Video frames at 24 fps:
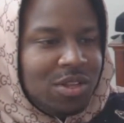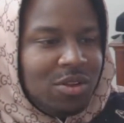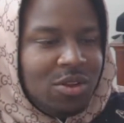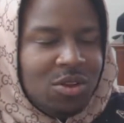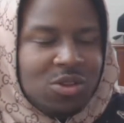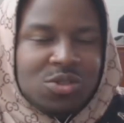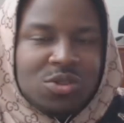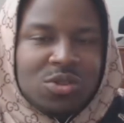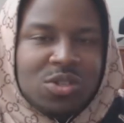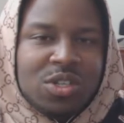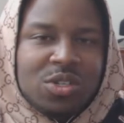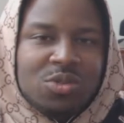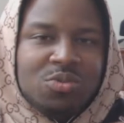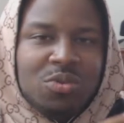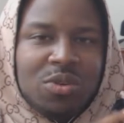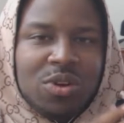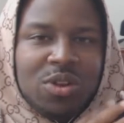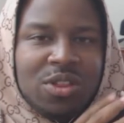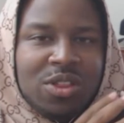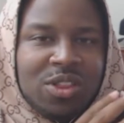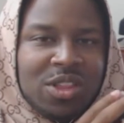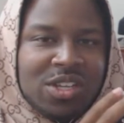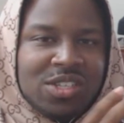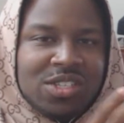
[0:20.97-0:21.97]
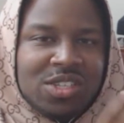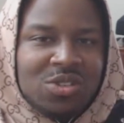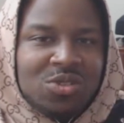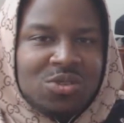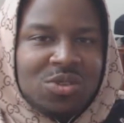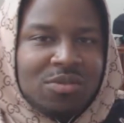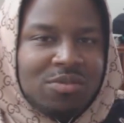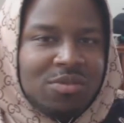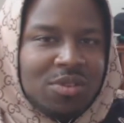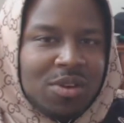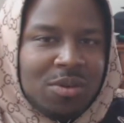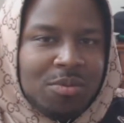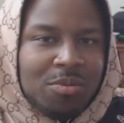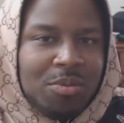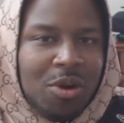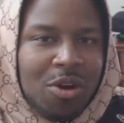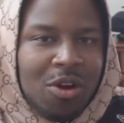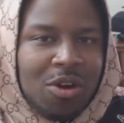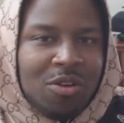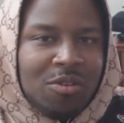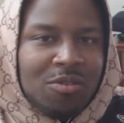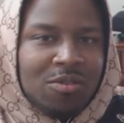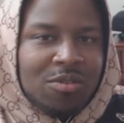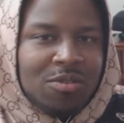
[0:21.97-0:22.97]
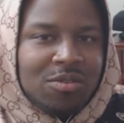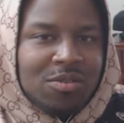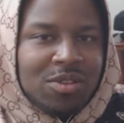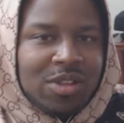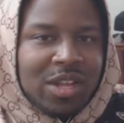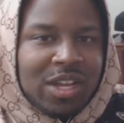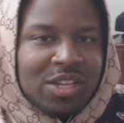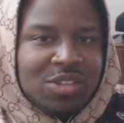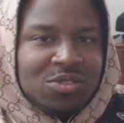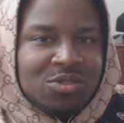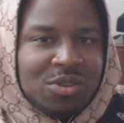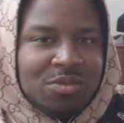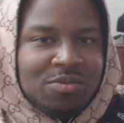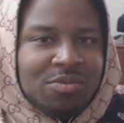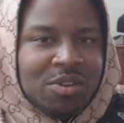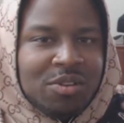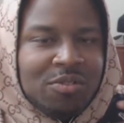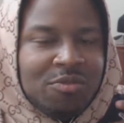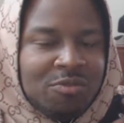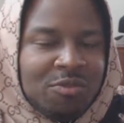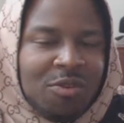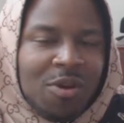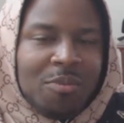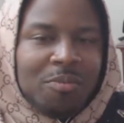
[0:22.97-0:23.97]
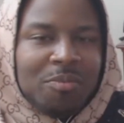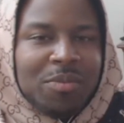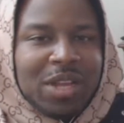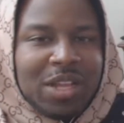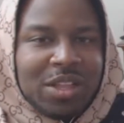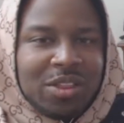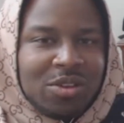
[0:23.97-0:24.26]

Those are just one of the things that drifted apart, like drifted from me.